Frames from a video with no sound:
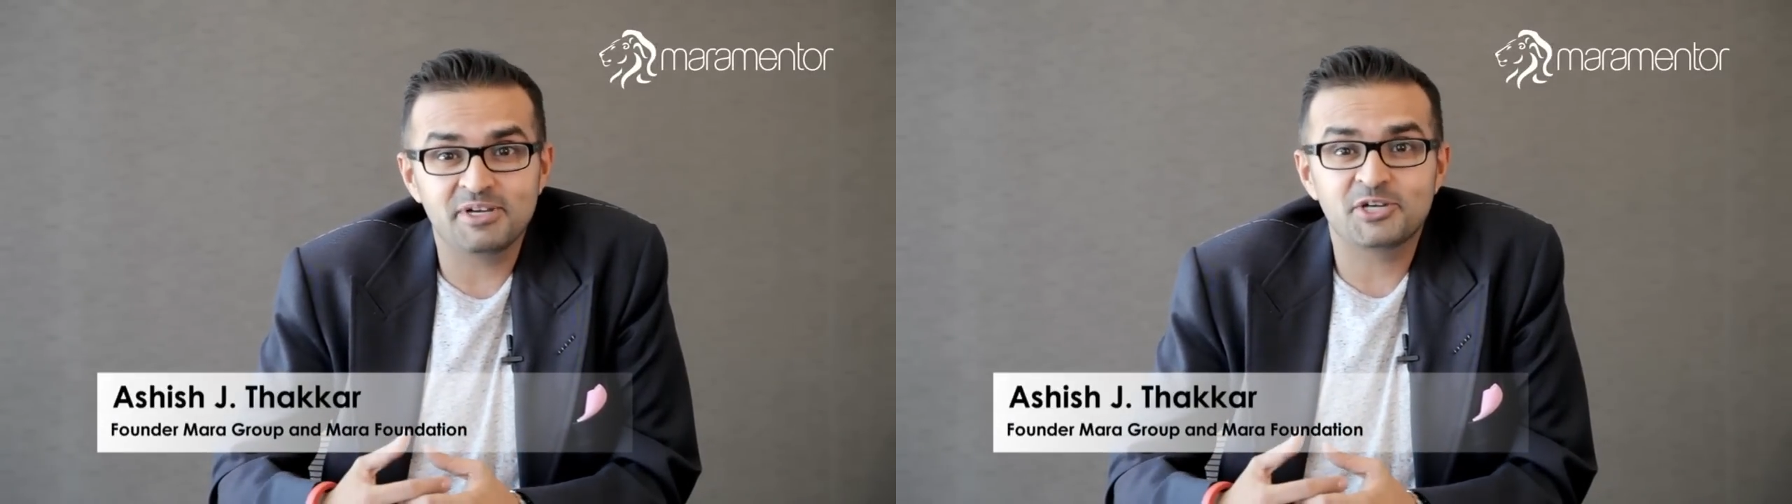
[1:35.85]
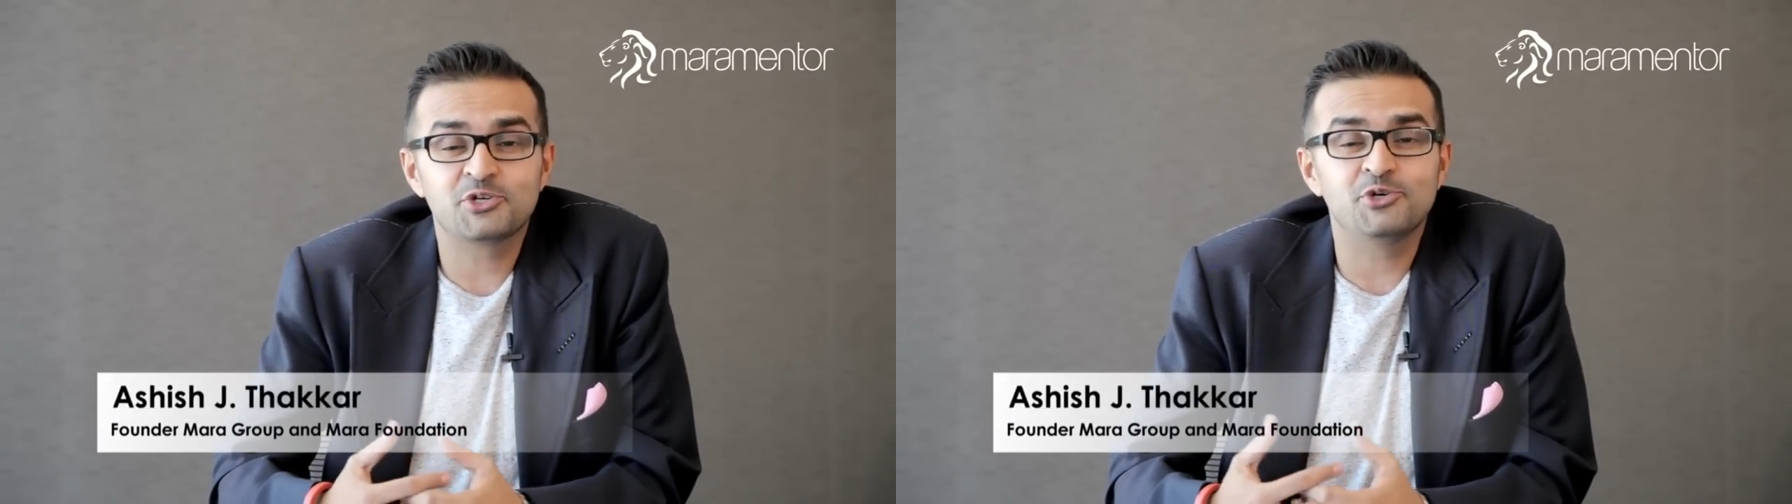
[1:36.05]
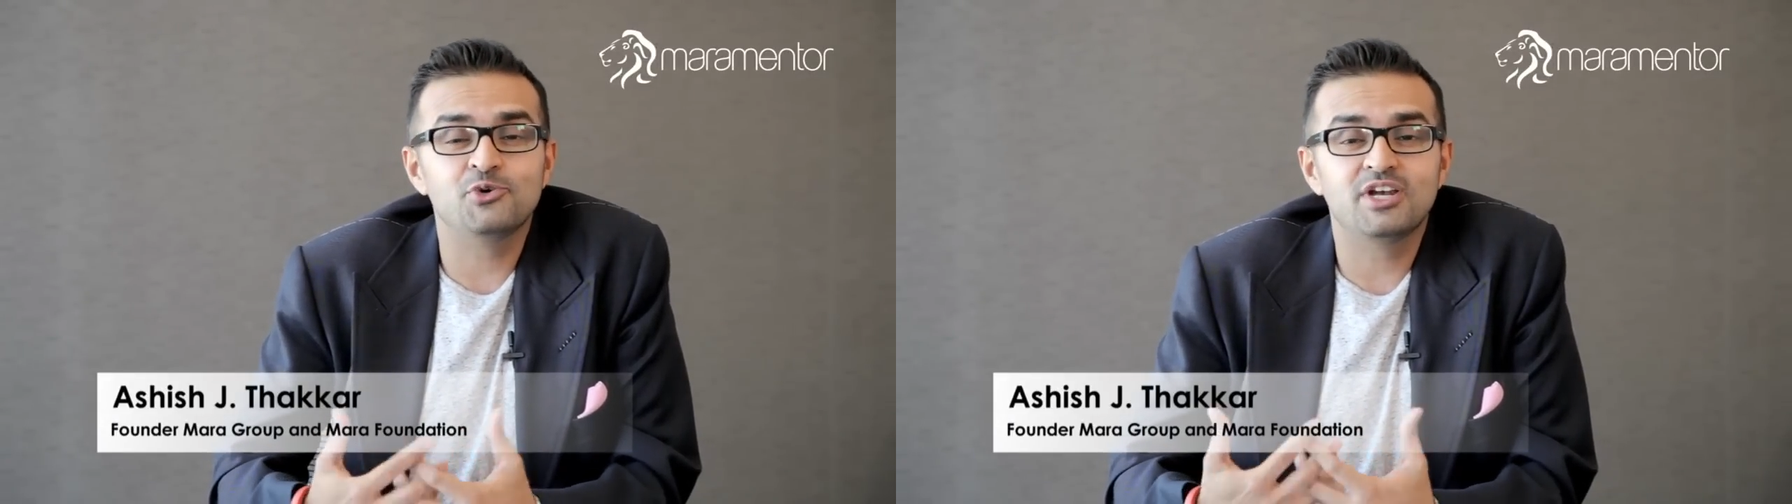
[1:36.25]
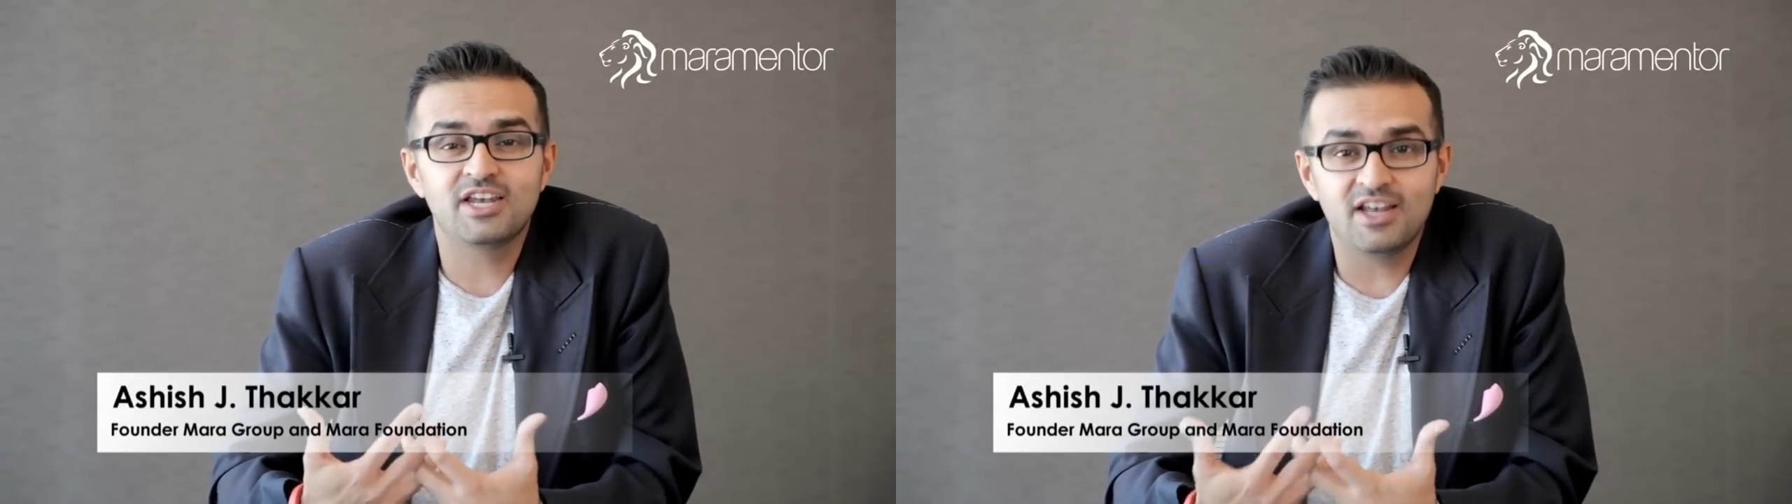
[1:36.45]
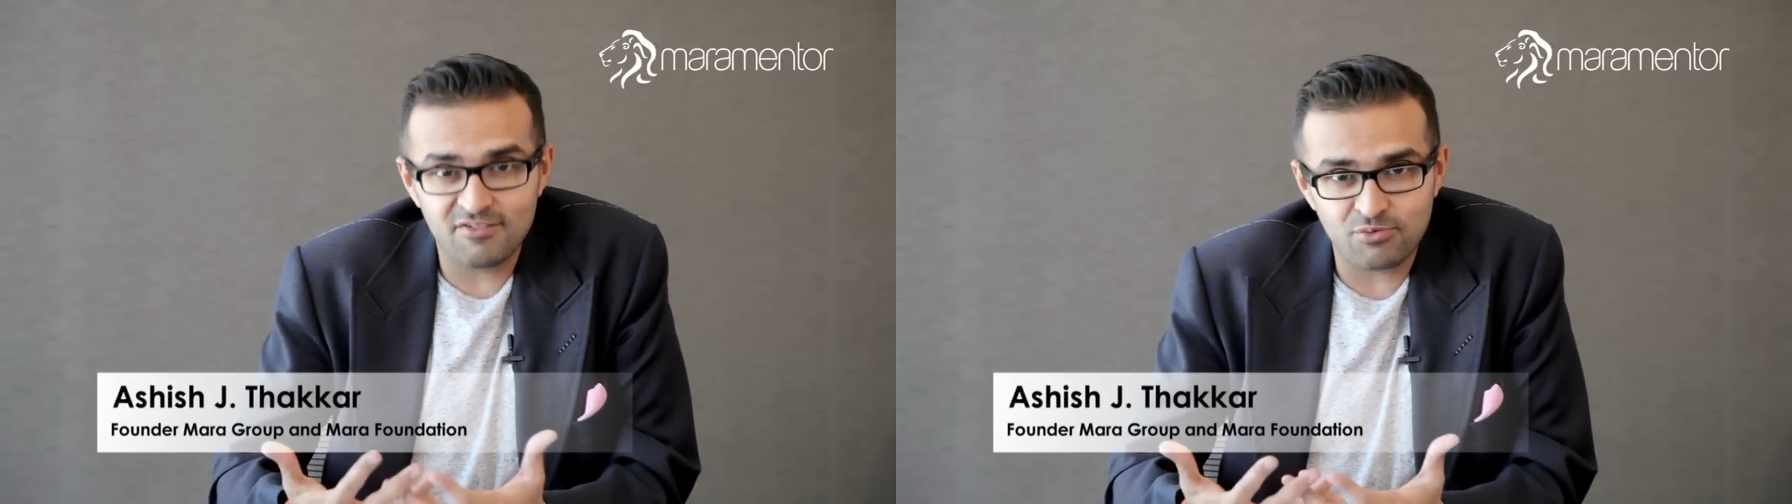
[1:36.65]
make sure you
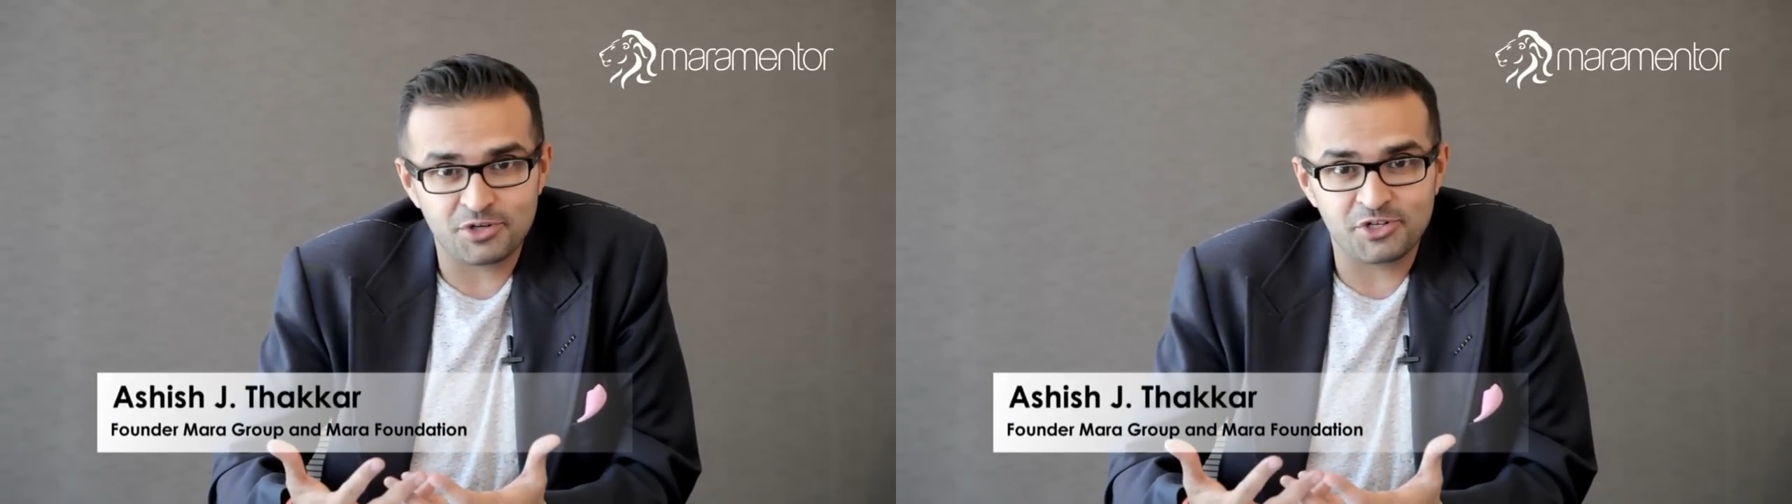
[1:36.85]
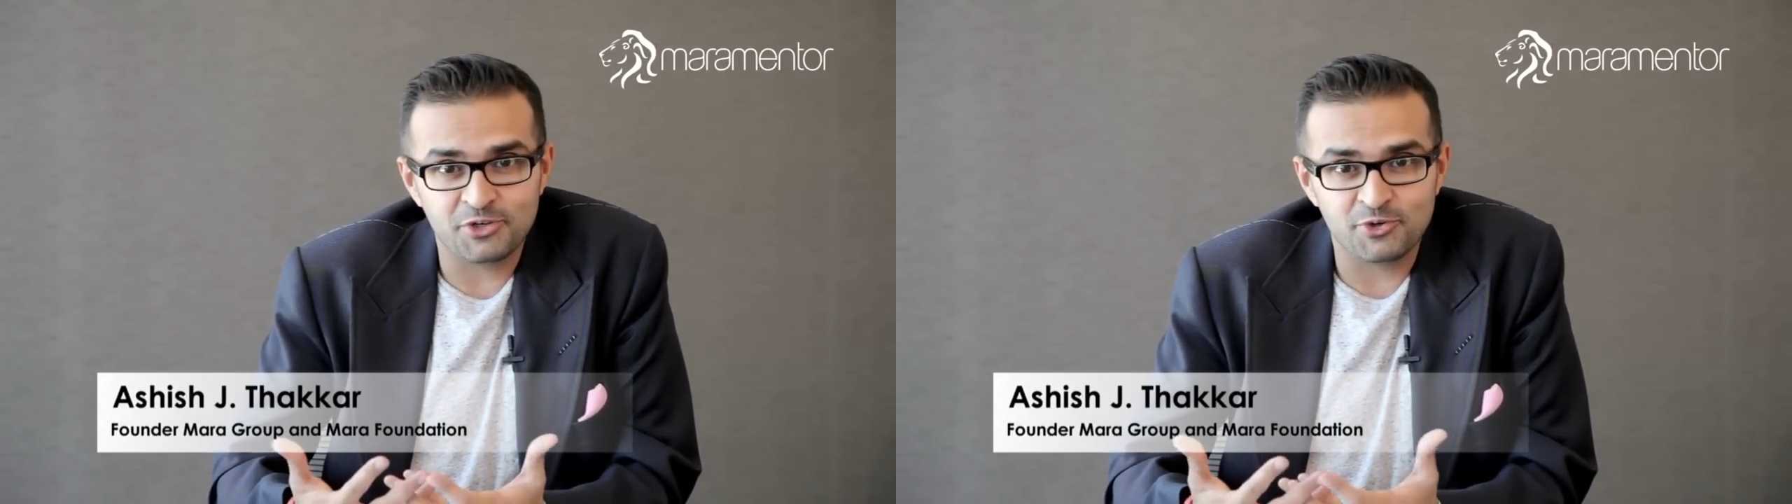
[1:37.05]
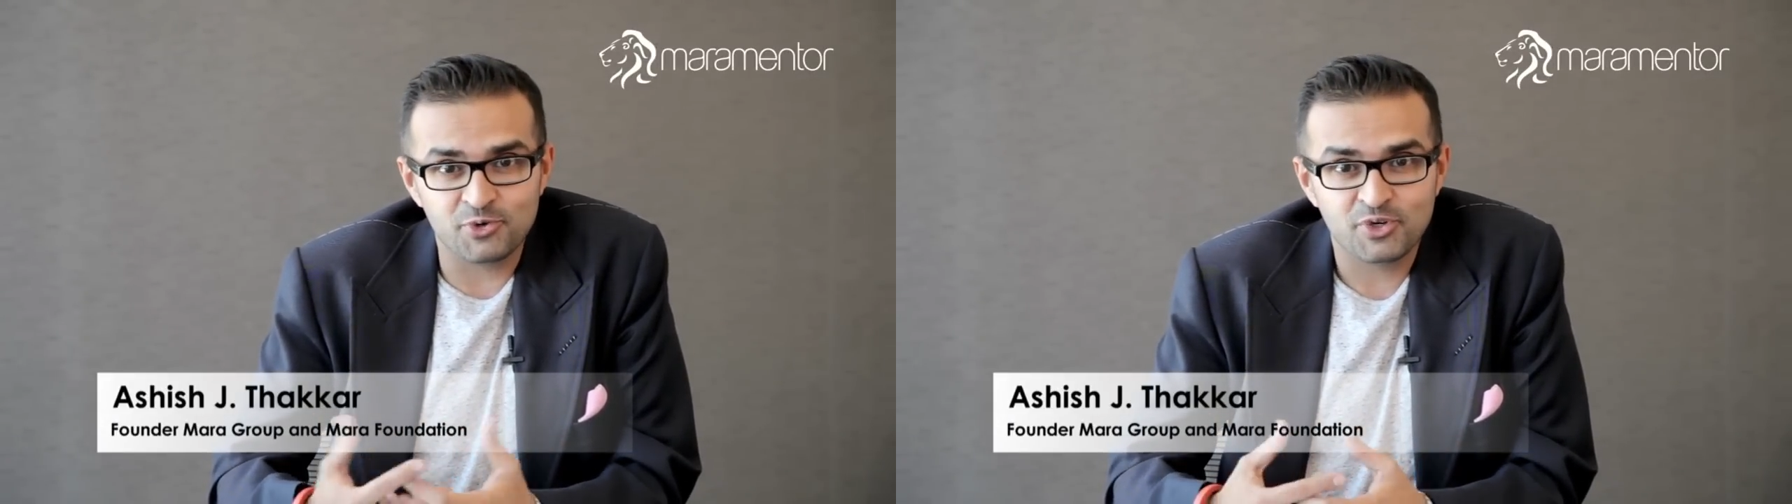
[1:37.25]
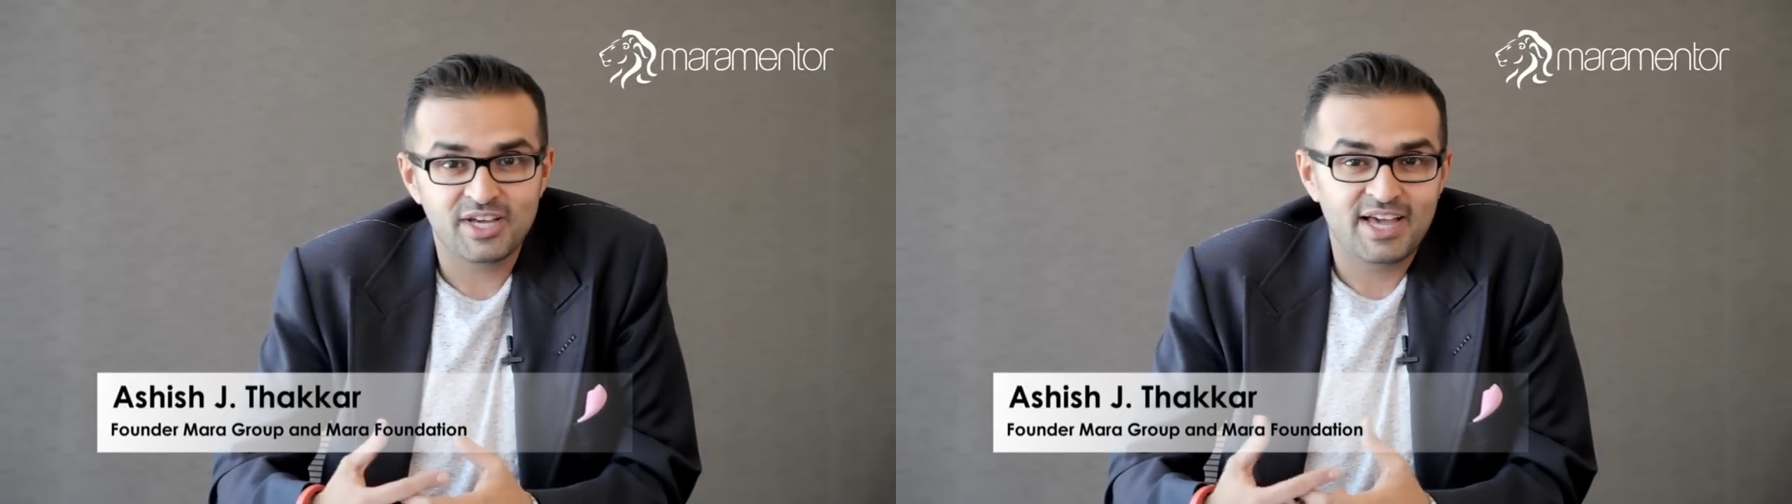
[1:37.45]
love what you do,